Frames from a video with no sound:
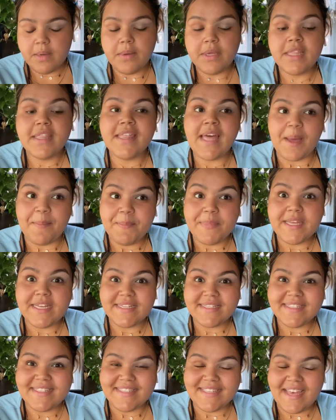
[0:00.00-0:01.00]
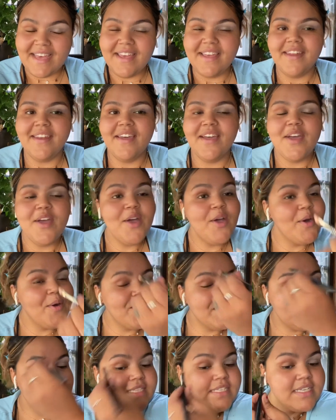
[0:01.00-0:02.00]
That being said,
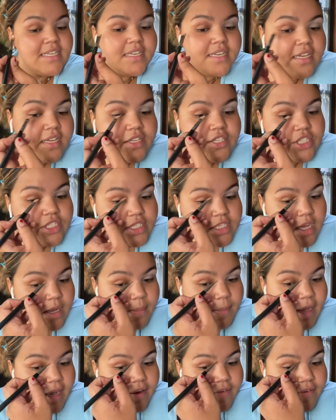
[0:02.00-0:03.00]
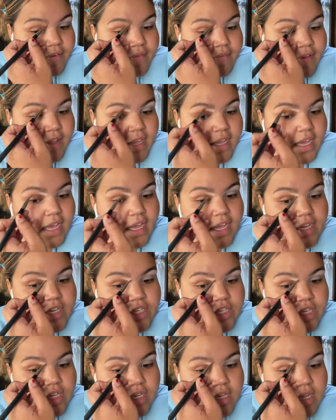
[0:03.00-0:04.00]
we did just come back from
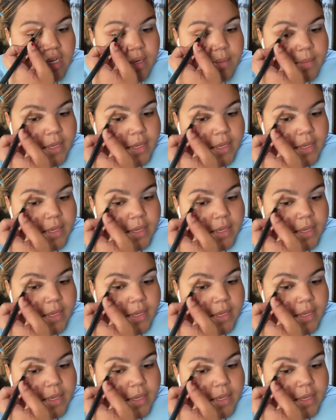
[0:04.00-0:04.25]
vacation.